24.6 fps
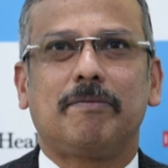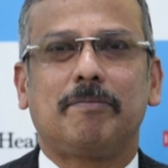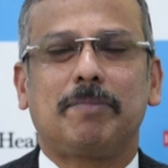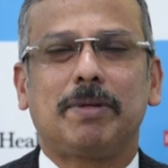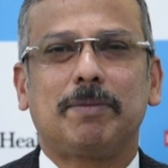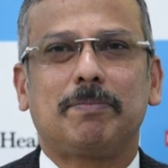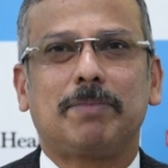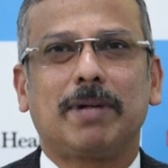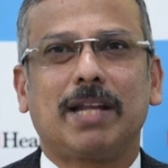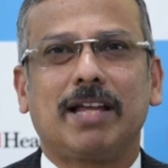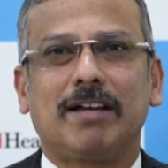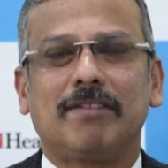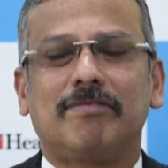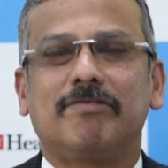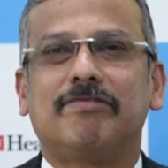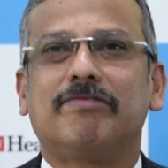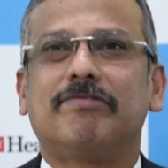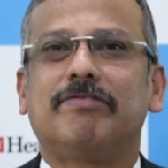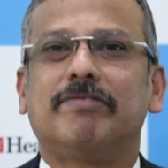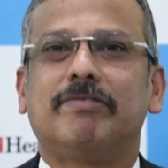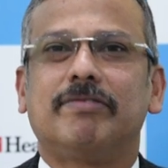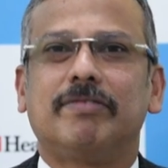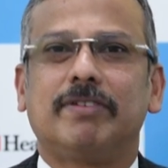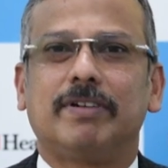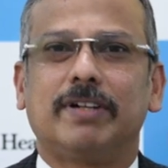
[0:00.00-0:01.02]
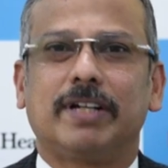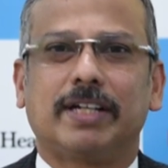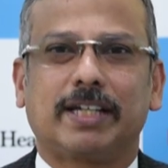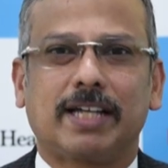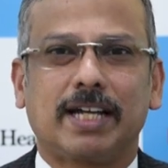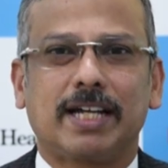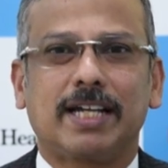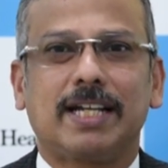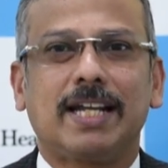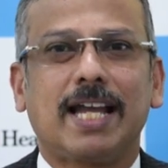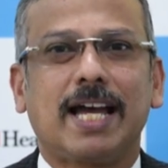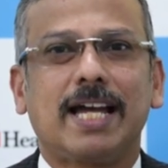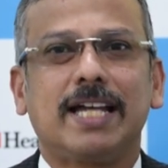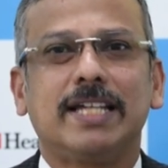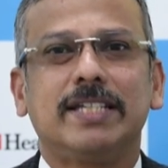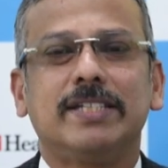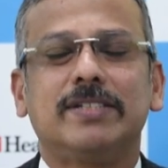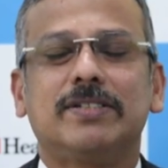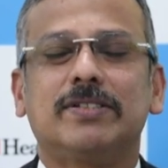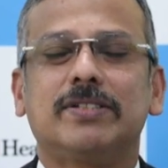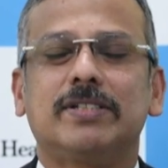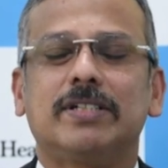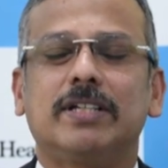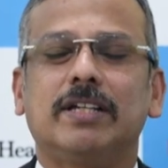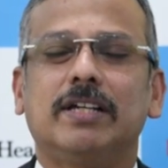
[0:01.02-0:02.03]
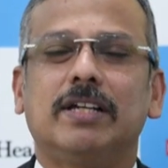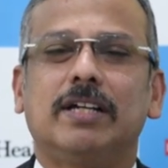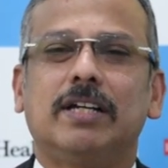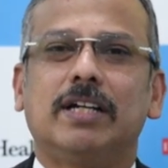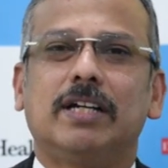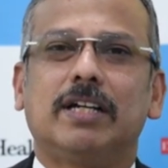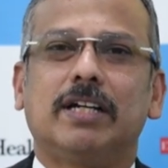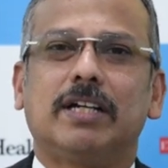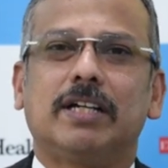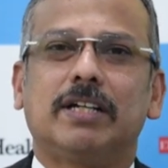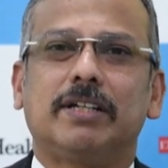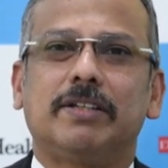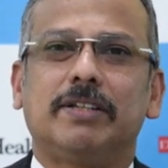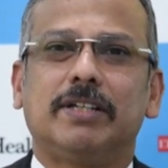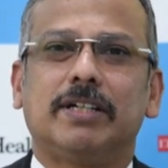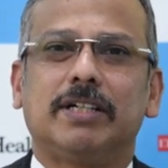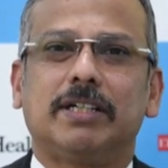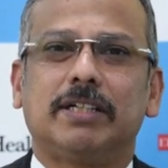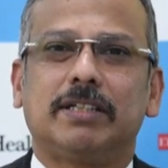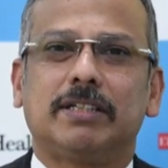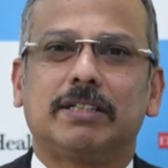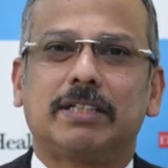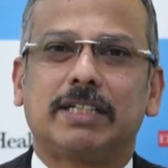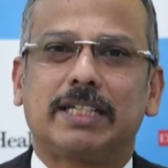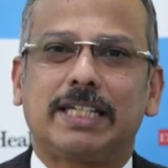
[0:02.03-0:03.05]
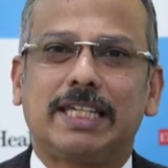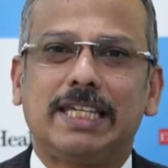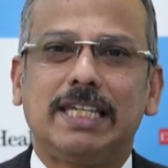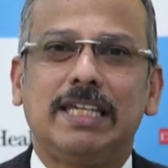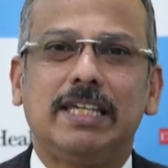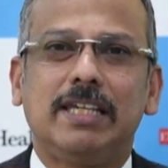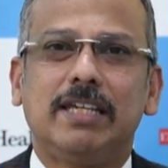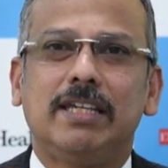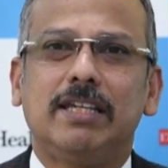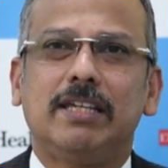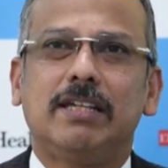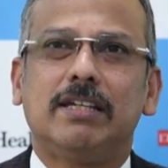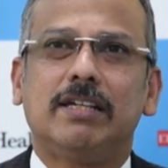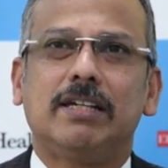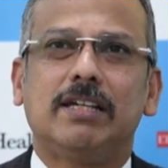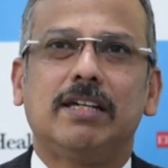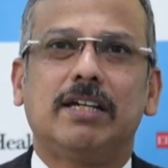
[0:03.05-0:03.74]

people have recognized the key